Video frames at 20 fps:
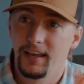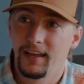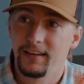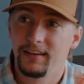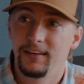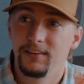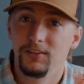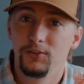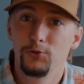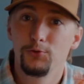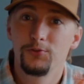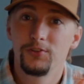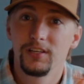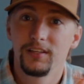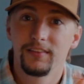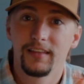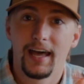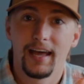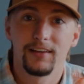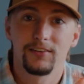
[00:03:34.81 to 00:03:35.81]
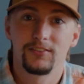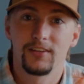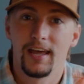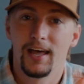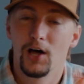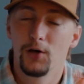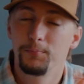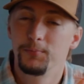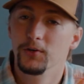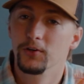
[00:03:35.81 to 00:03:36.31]
and using that to
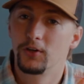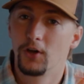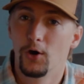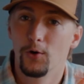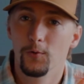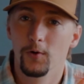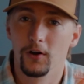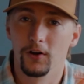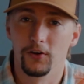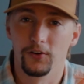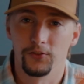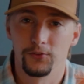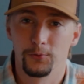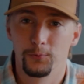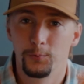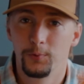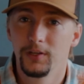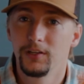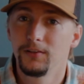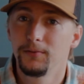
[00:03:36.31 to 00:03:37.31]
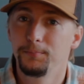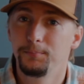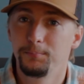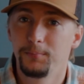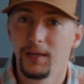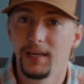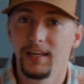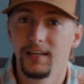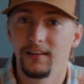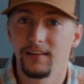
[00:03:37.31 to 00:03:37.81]
help your coworkers will
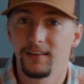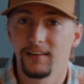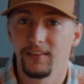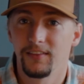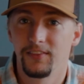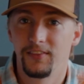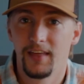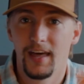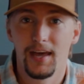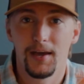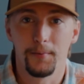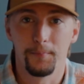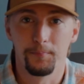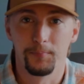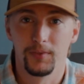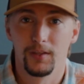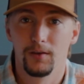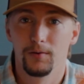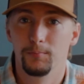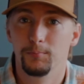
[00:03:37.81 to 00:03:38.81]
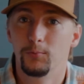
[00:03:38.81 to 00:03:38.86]
make them